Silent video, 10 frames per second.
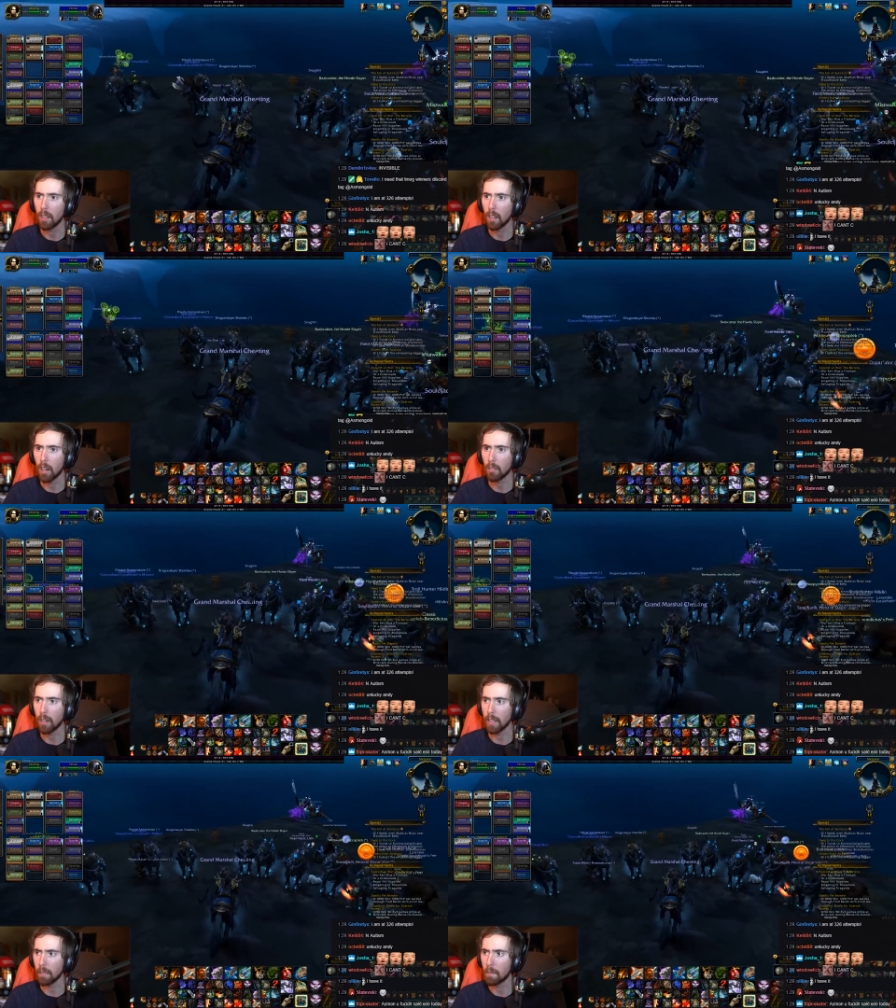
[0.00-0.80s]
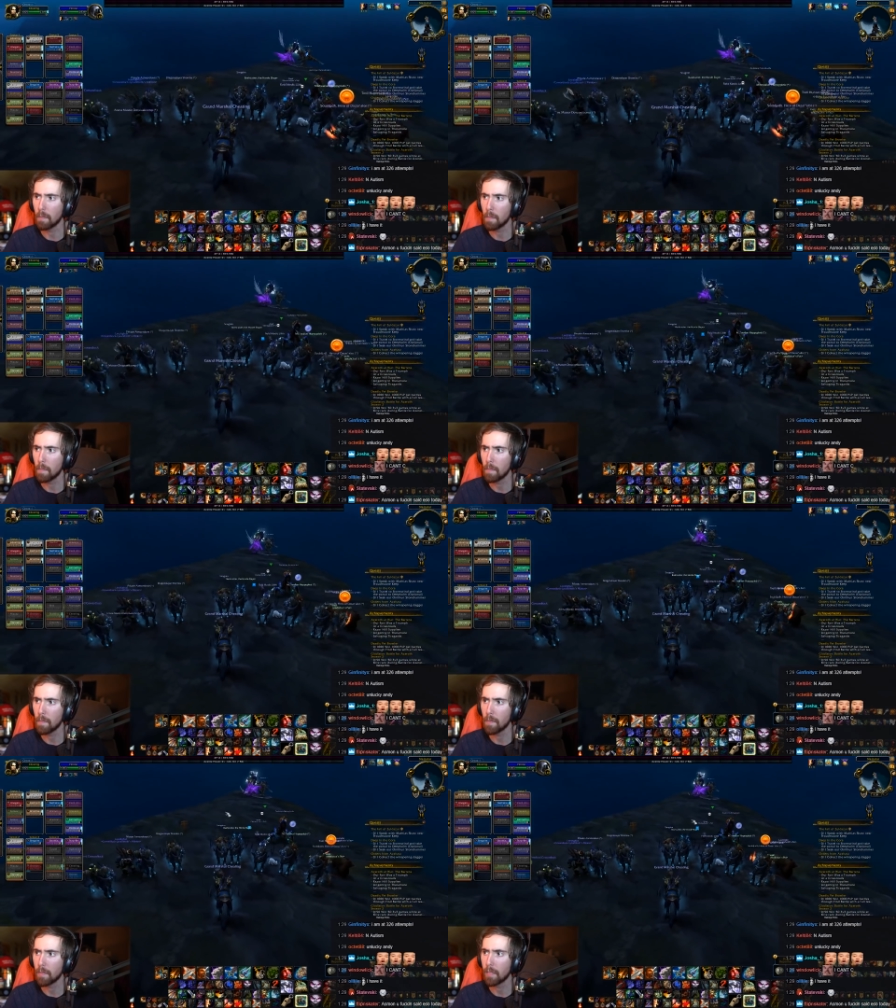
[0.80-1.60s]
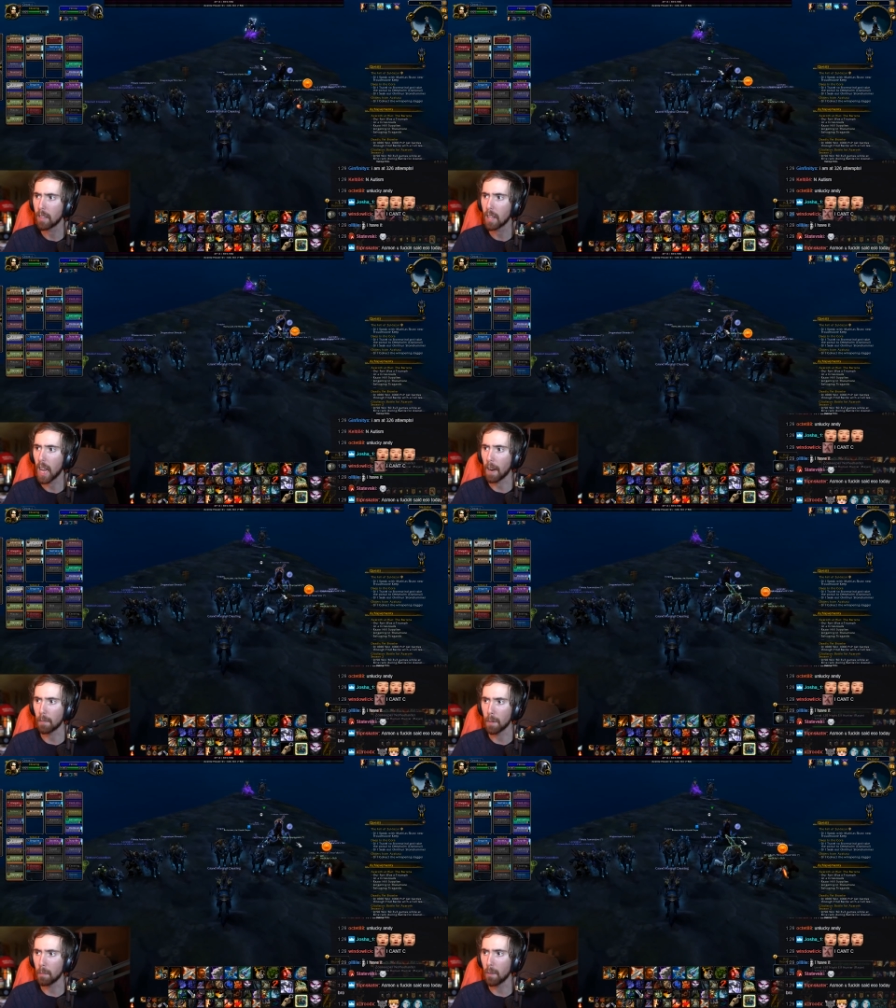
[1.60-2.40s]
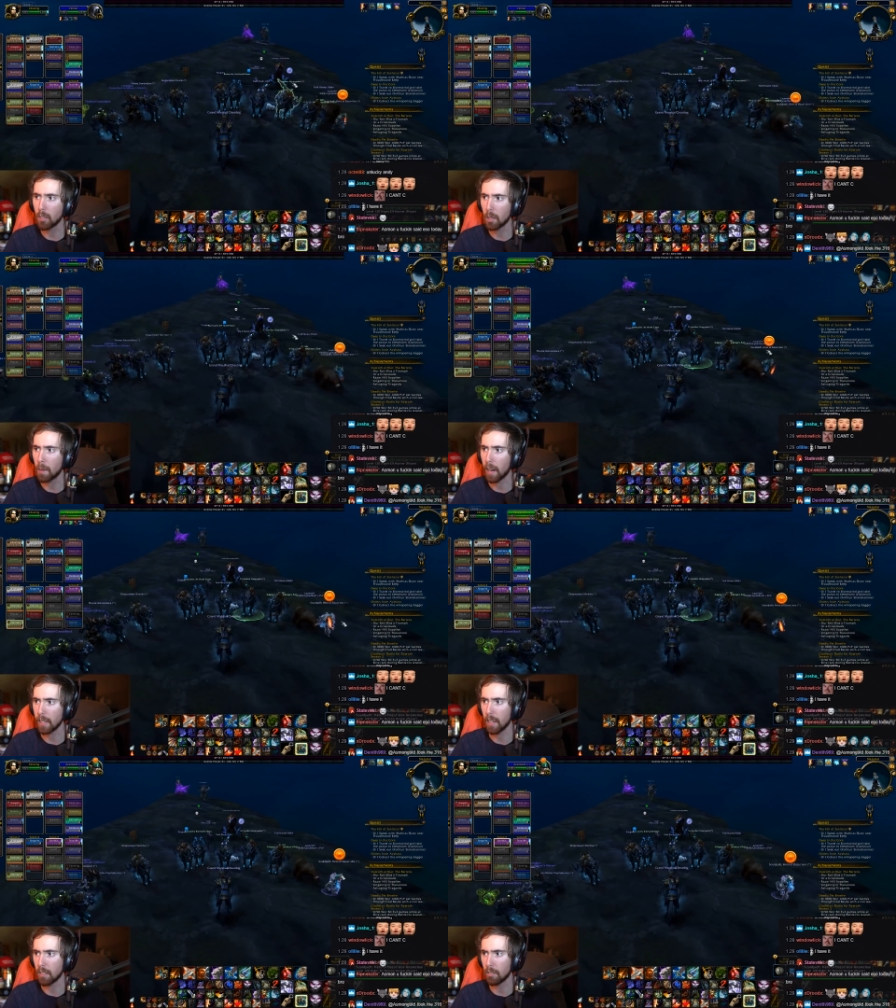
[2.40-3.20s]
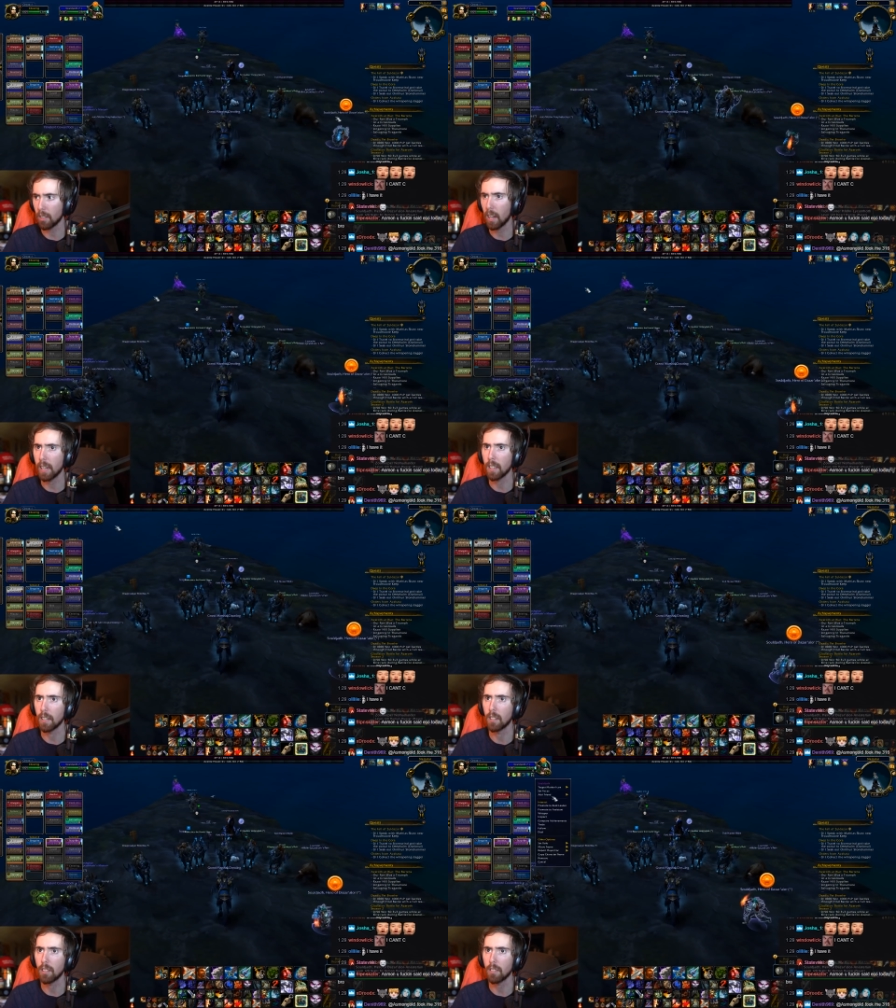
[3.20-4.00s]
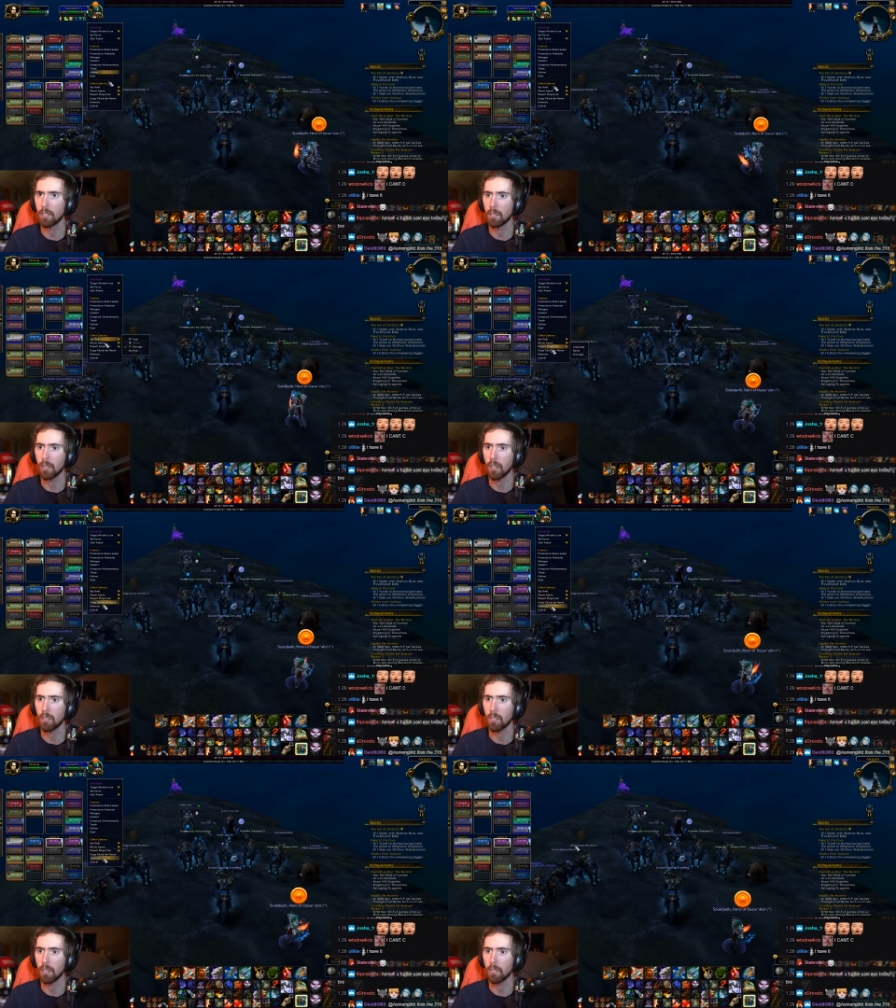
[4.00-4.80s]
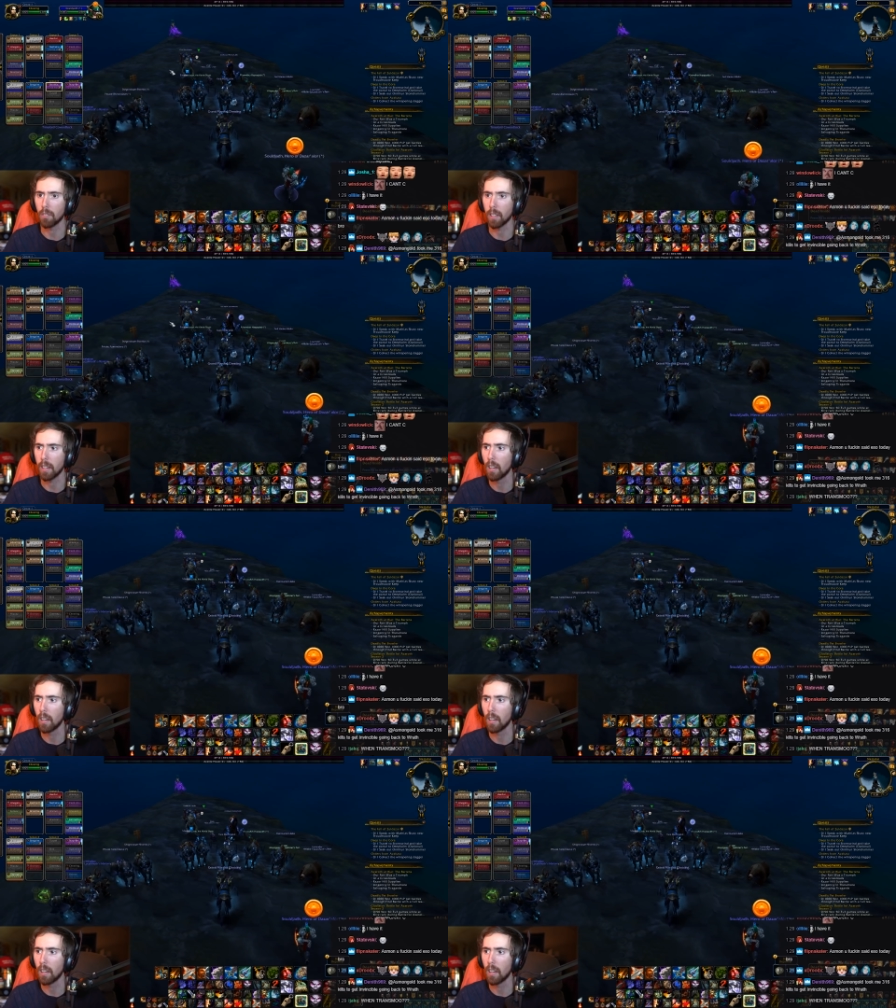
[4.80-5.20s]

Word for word: Alrighty. Everybody move to the back. Yeah, this guy, Jesus Christ, this guy's annoying.